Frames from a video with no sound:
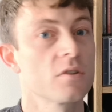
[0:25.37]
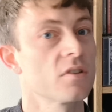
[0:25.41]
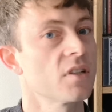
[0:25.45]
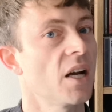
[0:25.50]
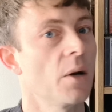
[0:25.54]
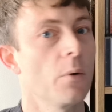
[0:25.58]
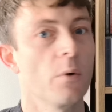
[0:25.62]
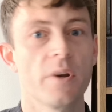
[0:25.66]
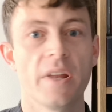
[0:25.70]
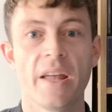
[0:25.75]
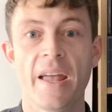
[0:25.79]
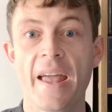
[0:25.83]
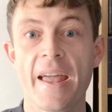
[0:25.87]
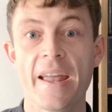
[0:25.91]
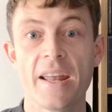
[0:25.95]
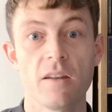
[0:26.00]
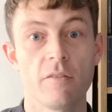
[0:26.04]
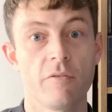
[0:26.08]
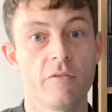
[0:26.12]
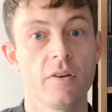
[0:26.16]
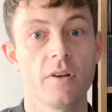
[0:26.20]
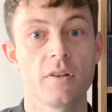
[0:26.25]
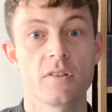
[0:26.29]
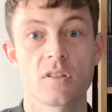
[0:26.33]
because I would
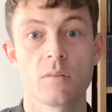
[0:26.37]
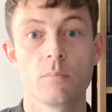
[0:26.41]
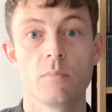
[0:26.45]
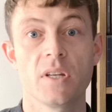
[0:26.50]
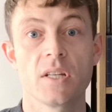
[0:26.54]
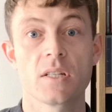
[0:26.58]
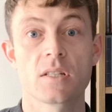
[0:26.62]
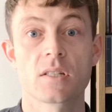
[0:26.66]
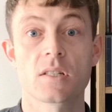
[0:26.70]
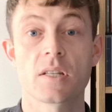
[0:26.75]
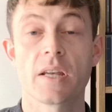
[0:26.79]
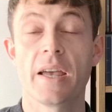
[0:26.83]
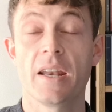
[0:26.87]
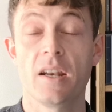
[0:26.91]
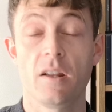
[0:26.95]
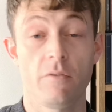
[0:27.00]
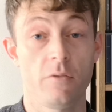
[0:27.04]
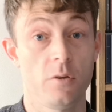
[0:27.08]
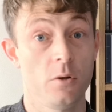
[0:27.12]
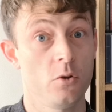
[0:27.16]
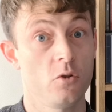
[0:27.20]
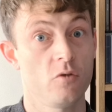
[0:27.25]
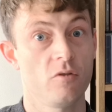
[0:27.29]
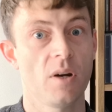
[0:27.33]
hate for you to miss any
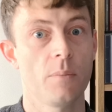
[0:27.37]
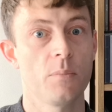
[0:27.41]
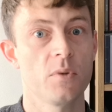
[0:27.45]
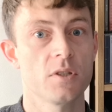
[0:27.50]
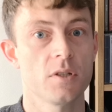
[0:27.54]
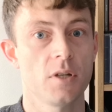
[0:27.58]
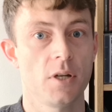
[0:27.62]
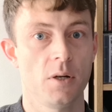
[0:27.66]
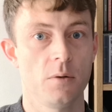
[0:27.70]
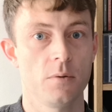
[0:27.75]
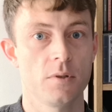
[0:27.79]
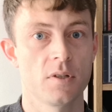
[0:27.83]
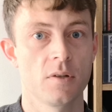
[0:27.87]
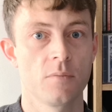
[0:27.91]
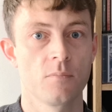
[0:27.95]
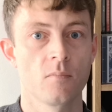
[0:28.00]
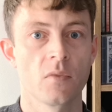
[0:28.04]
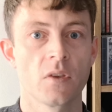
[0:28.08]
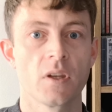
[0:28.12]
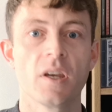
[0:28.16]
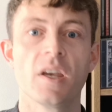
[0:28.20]
future episodes.